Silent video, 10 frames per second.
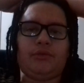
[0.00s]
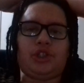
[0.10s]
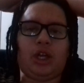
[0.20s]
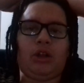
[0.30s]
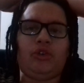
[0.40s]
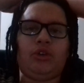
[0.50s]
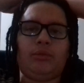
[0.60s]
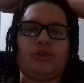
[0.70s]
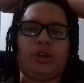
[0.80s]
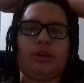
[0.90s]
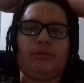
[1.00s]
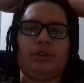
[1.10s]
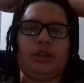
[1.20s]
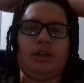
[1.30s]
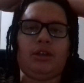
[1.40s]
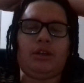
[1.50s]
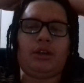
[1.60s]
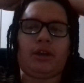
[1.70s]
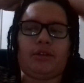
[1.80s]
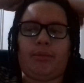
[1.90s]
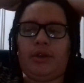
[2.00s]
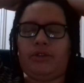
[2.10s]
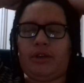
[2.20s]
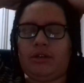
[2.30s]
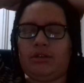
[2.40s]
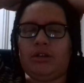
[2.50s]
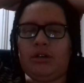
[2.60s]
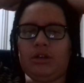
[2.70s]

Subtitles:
Cheltenham trying to bloody nick the pissing